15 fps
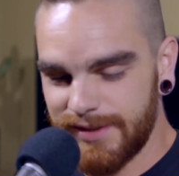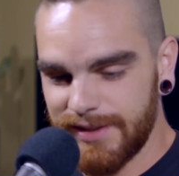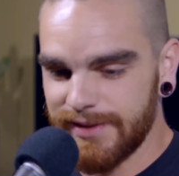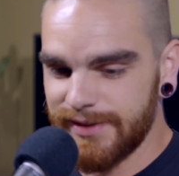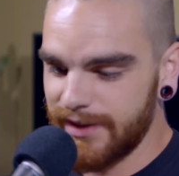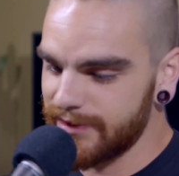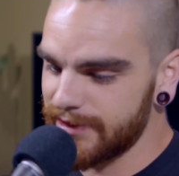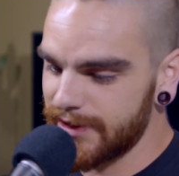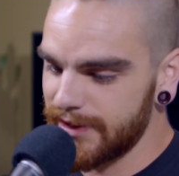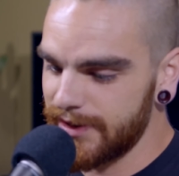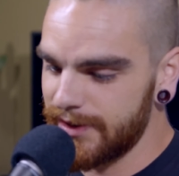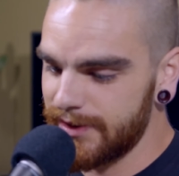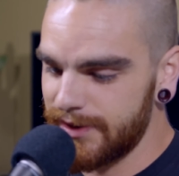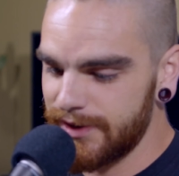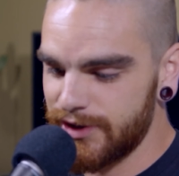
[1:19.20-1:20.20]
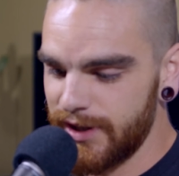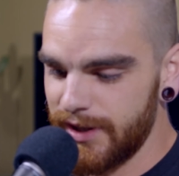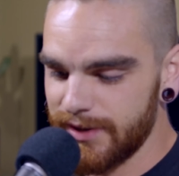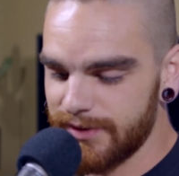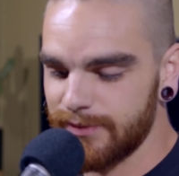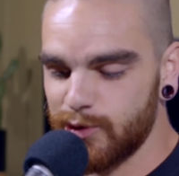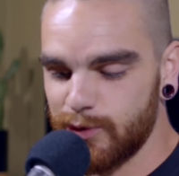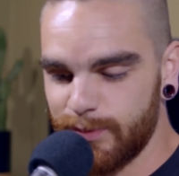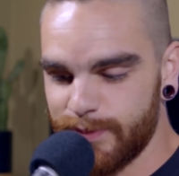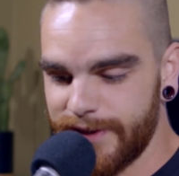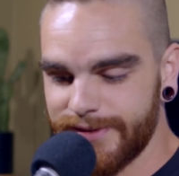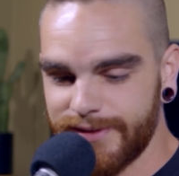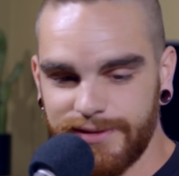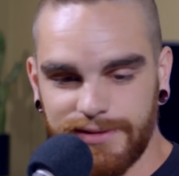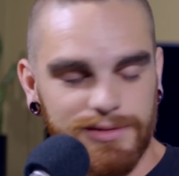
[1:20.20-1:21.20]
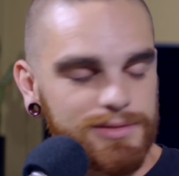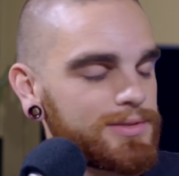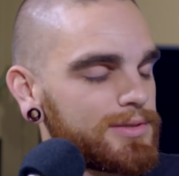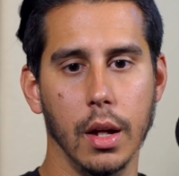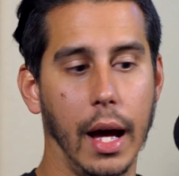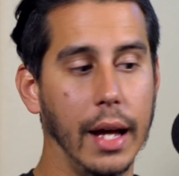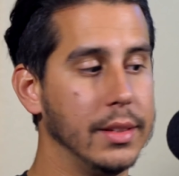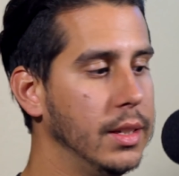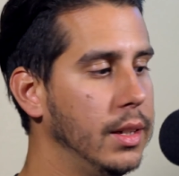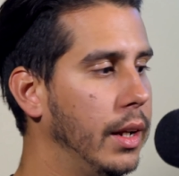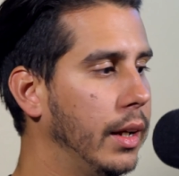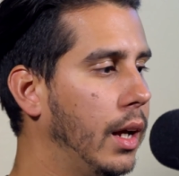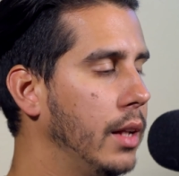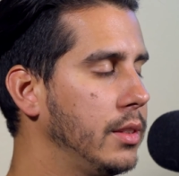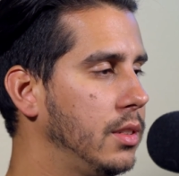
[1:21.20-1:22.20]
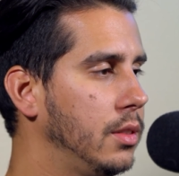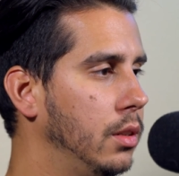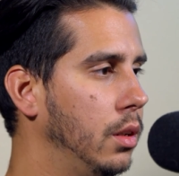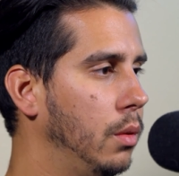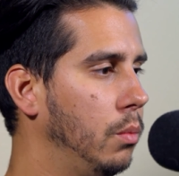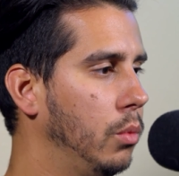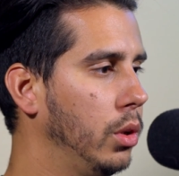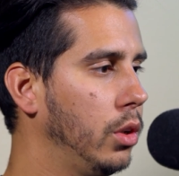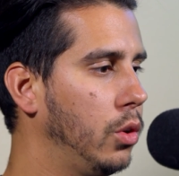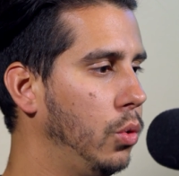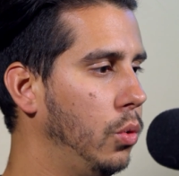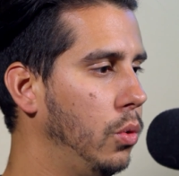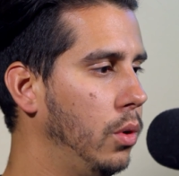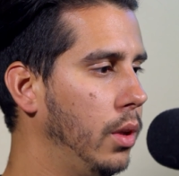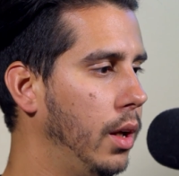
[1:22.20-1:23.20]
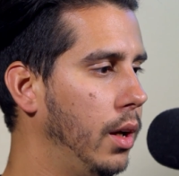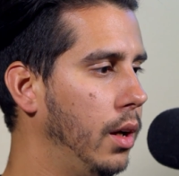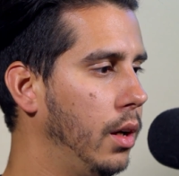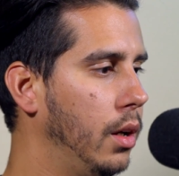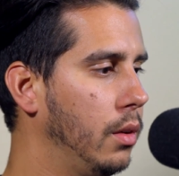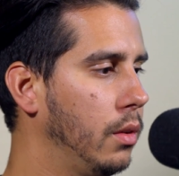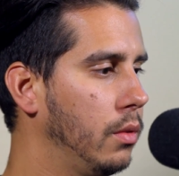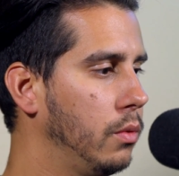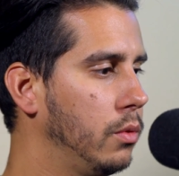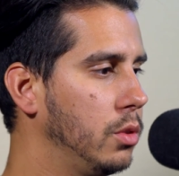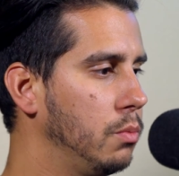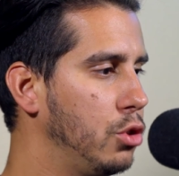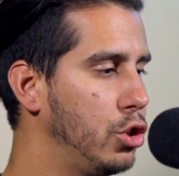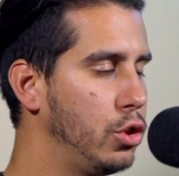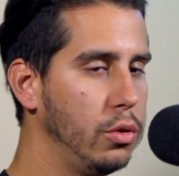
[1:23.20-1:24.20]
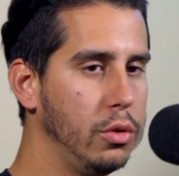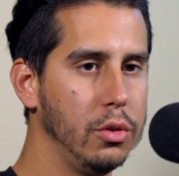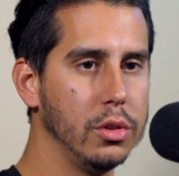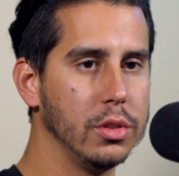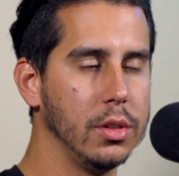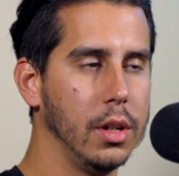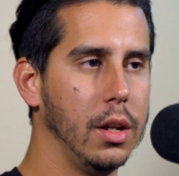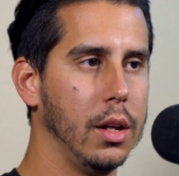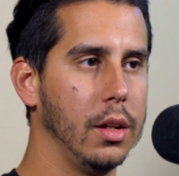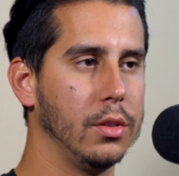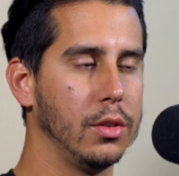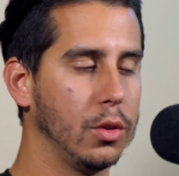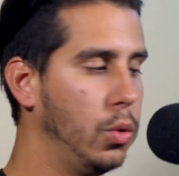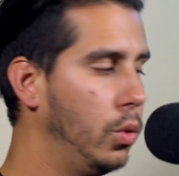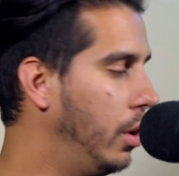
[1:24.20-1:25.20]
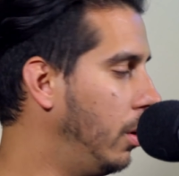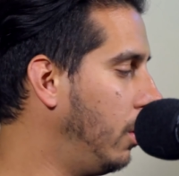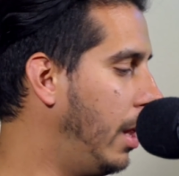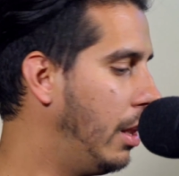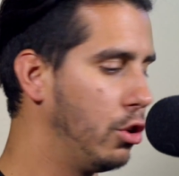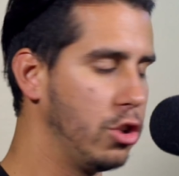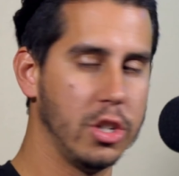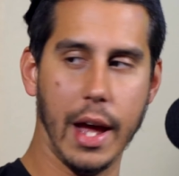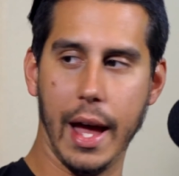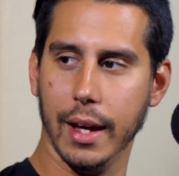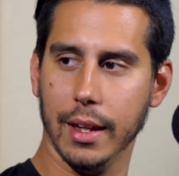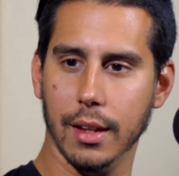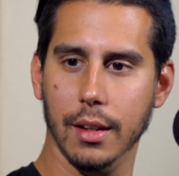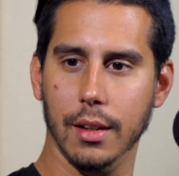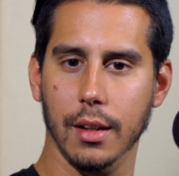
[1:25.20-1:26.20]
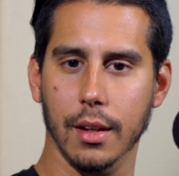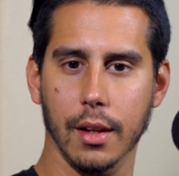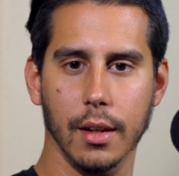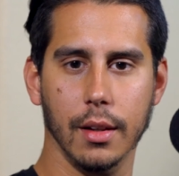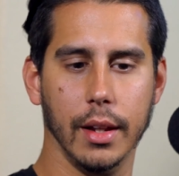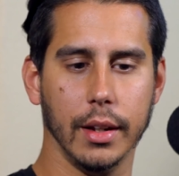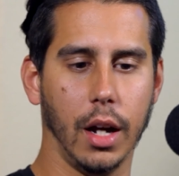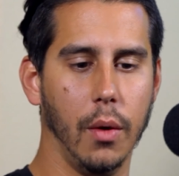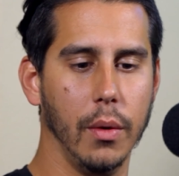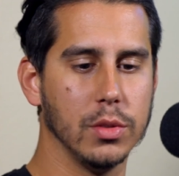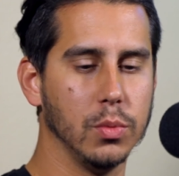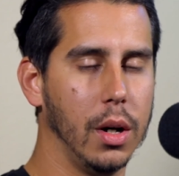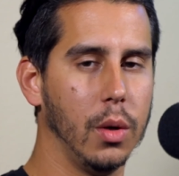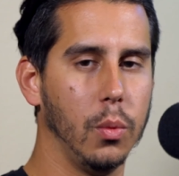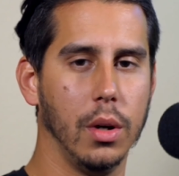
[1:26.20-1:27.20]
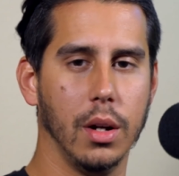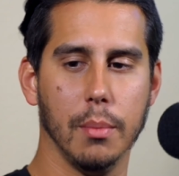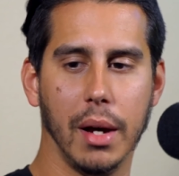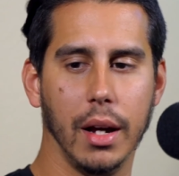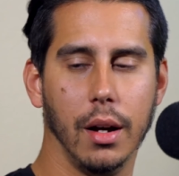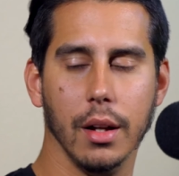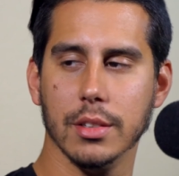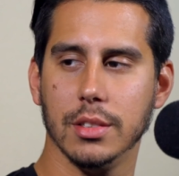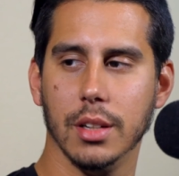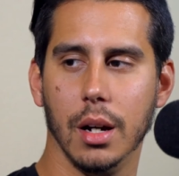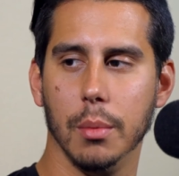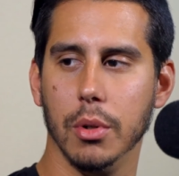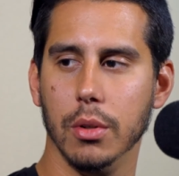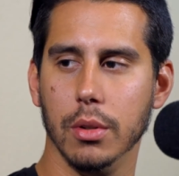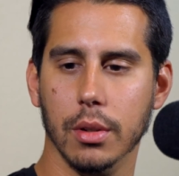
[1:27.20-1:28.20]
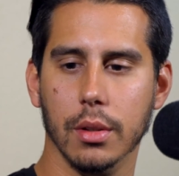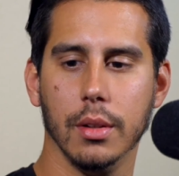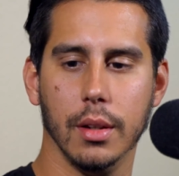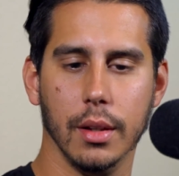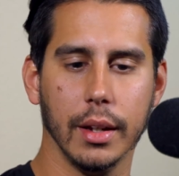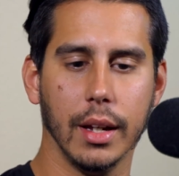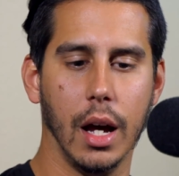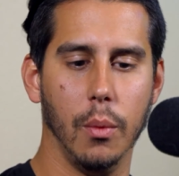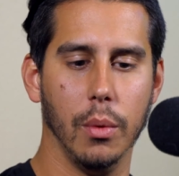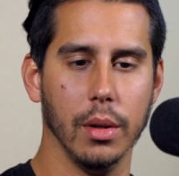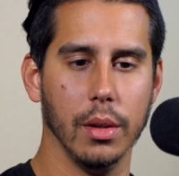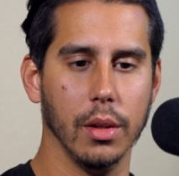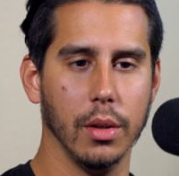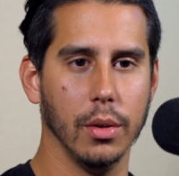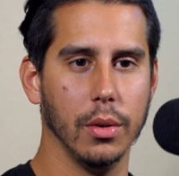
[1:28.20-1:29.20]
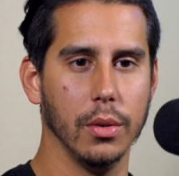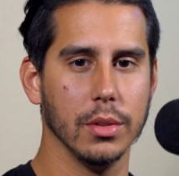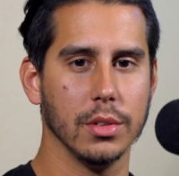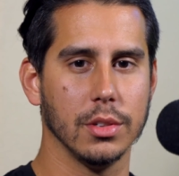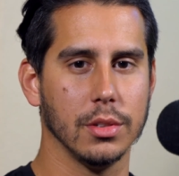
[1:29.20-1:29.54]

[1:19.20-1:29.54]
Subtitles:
That sounds good. Did you get some cool presents? I did. I got some really cool some shoes, cool little leather jacket. Like I always wanted one in my ensemble, and I got one of those.